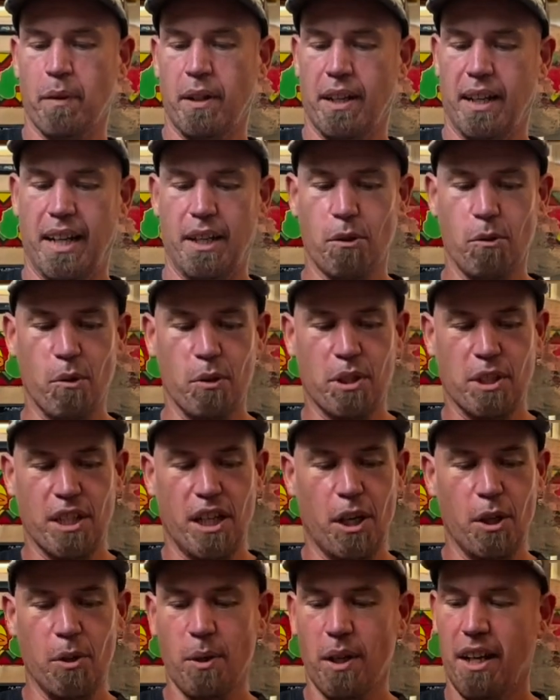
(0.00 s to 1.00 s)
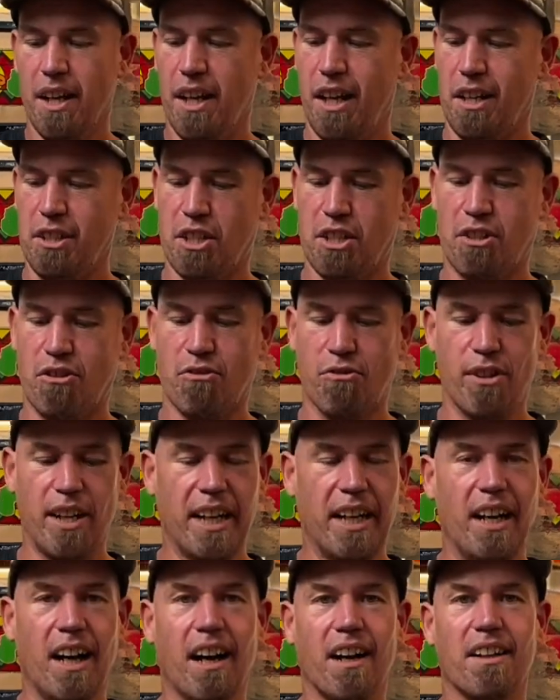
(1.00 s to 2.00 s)
and also a
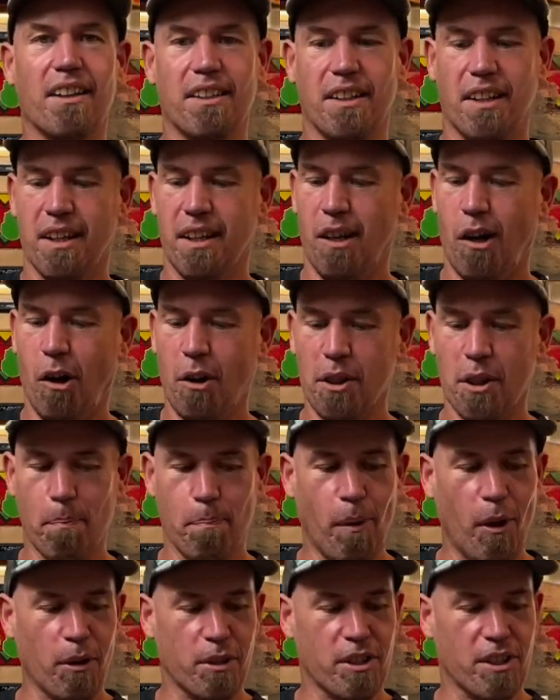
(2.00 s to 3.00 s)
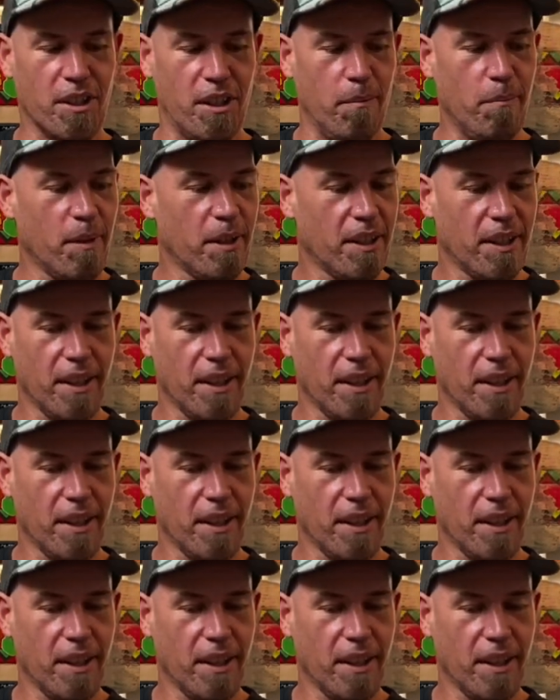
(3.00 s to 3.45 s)
stringer on the bottom.